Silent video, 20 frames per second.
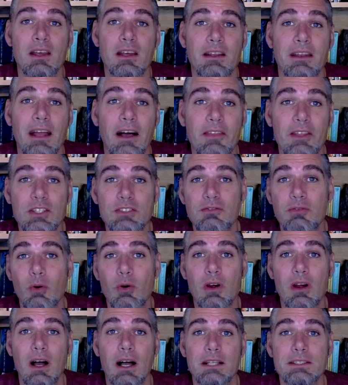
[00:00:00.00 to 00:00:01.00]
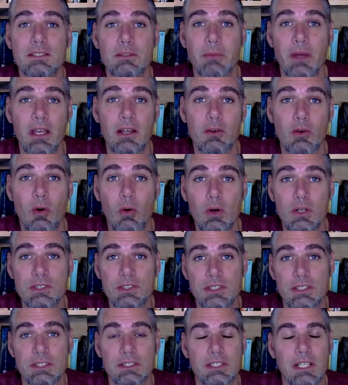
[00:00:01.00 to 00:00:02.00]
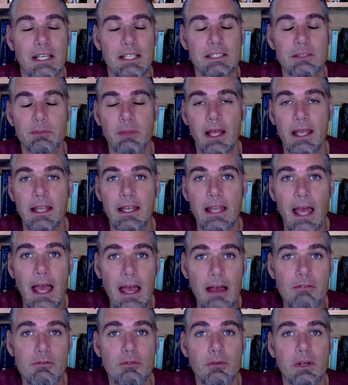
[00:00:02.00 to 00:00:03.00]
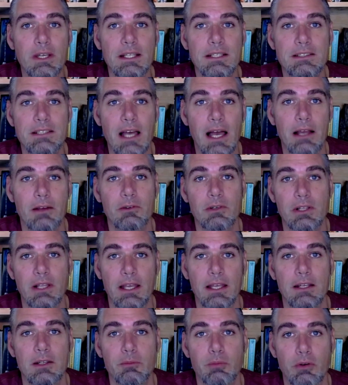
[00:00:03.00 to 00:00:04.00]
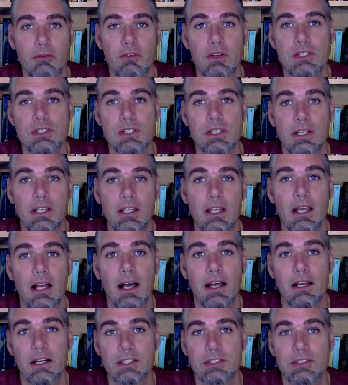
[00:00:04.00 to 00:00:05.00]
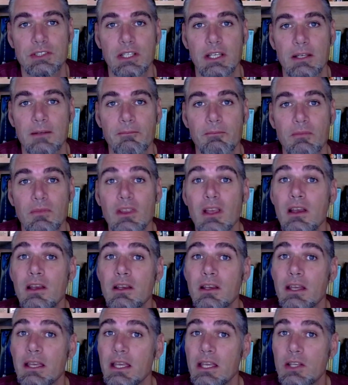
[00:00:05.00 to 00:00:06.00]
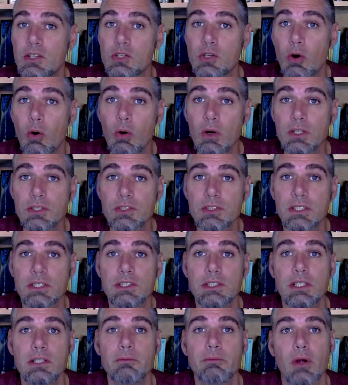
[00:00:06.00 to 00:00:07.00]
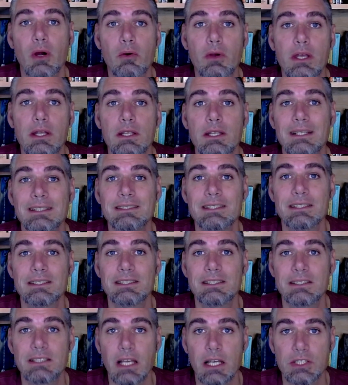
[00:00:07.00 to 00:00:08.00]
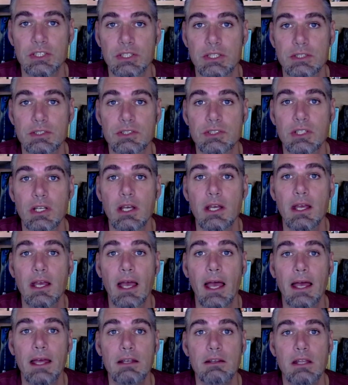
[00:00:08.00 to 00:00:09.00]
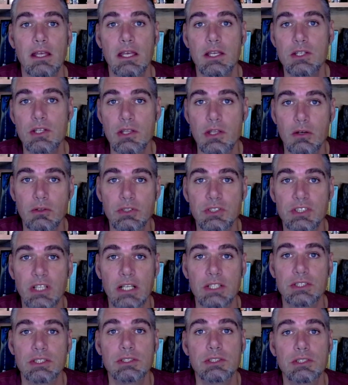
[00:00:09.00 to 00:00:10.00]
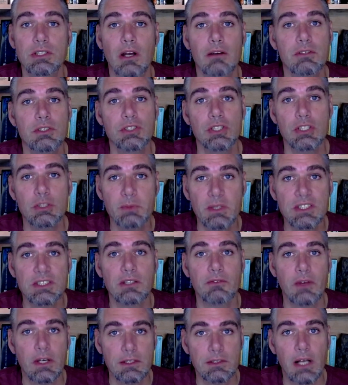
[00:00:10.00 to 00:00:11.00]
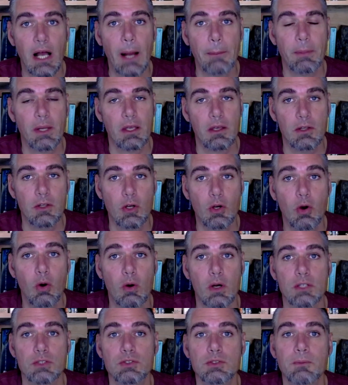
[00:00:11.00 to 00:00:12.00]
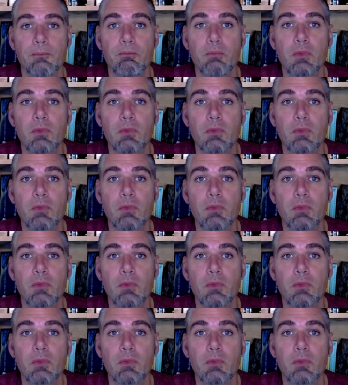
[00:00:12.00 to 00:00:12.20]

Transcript: Now, these four on demand courses explain every deck related provision in the IRC. Each course is then broken into sessions, and each of those sessions covers a specific topic in the course.